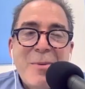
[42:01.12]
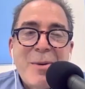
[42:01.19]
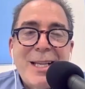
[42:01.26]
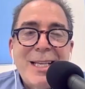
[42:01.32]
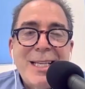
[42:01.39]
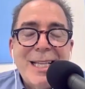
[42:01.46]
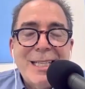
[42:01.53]

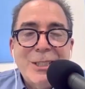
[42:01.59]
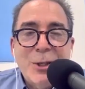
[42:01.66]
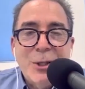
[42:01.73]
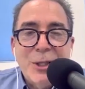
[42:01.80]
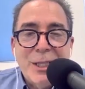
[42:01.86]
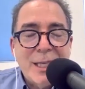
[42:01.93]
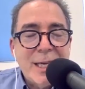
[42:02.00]
But I think that's a
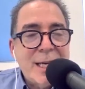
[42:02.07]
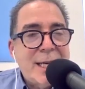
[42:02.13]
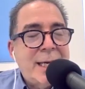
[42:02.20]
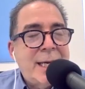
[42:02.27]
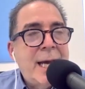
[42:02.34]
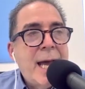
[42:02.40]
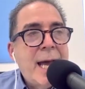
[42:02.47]
good
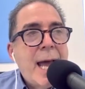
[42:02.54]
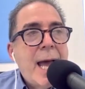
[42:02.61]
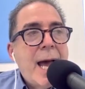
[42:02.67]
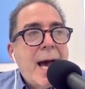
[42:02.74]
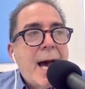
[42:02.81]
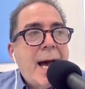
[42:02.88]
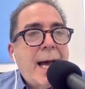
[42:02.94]
thing.
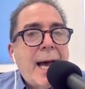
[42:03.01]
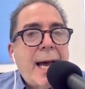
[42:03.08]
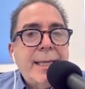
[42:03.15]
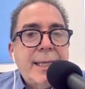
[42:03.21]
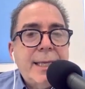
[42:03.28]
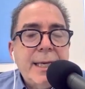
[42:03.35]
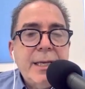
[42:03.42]
I
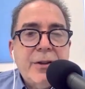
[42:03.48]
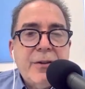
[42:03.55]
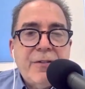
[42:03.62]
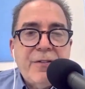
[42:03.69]
think the